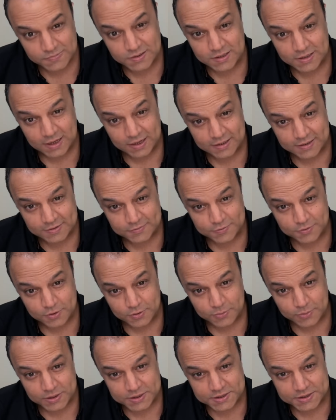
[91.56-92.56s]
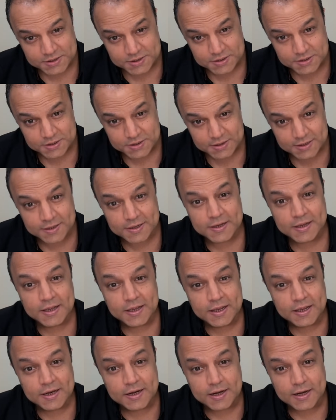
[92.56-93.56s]
That is your question.
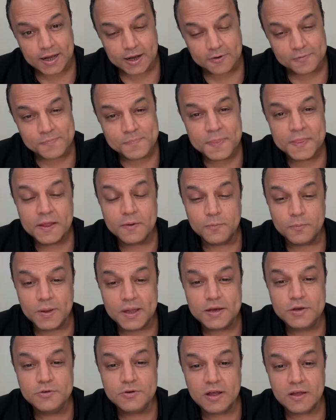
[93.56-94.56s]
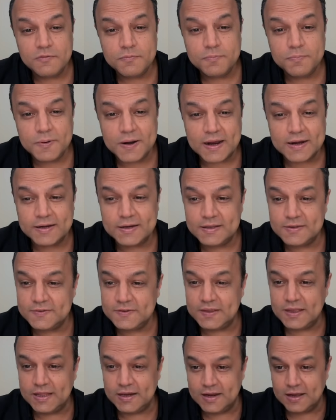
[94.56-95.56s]
Now, when you have
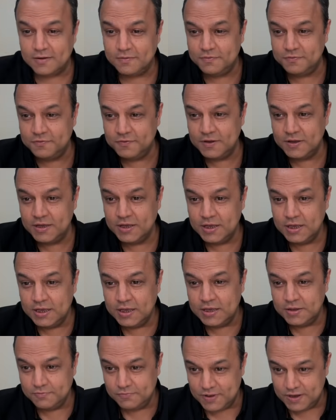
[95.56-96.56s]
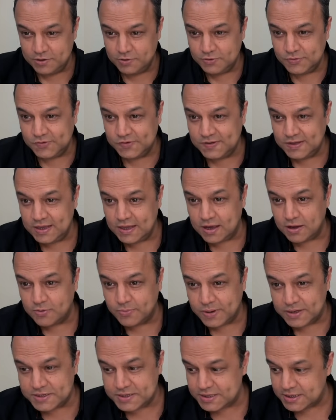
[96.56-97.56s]
practiced enough, when you see a
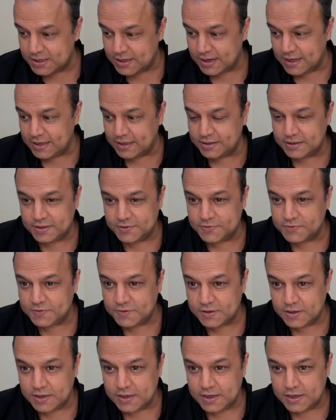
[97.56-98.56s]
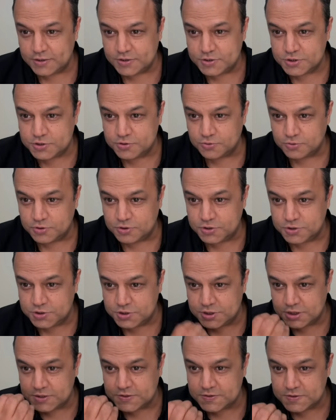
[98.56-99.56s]
question like this, it should
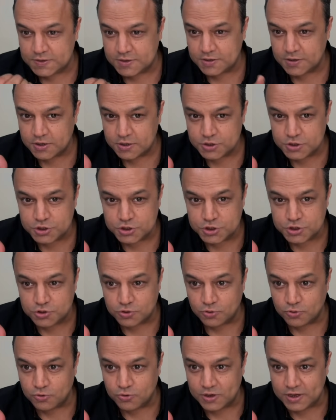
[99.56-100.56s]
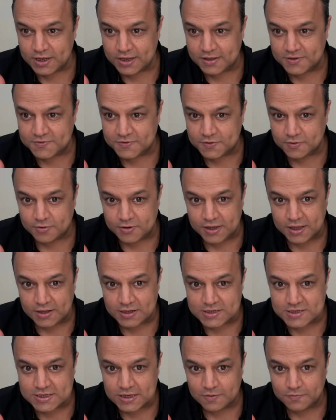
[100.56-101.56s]
just show its
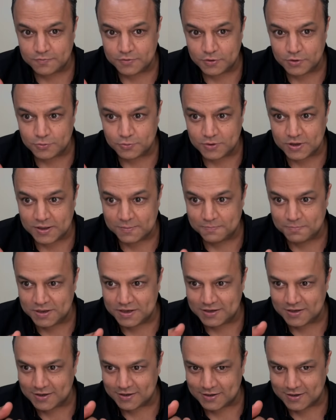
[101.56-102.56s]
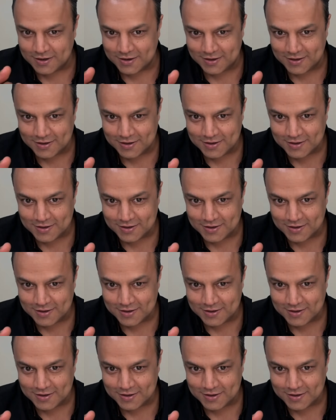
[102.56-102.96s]
real self to you immediately.